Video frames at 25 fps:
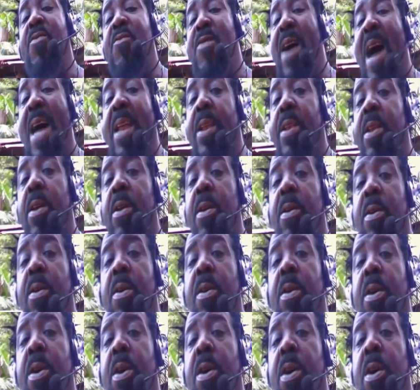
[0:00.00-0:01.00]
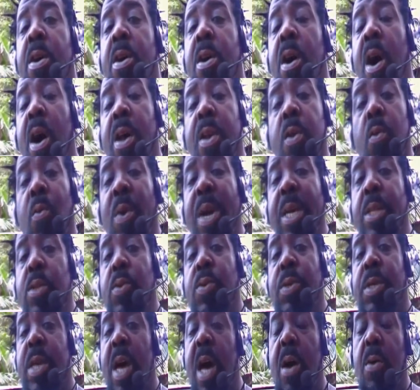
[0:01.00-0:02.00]
And he ran on the
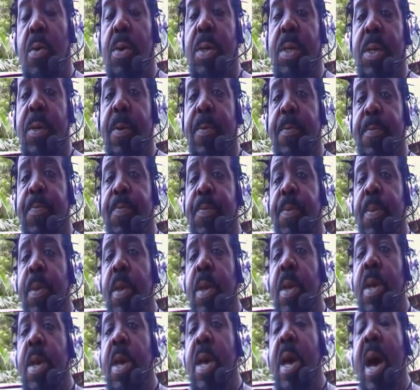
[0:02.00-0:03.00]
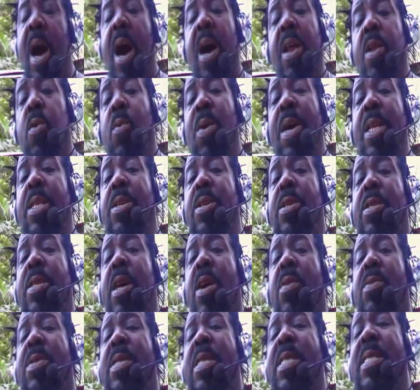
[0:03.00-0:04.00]
way to his house. On the way
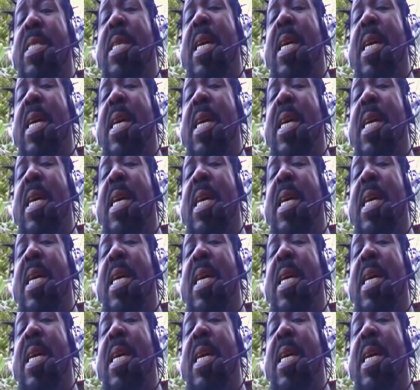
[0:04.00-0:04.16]
to his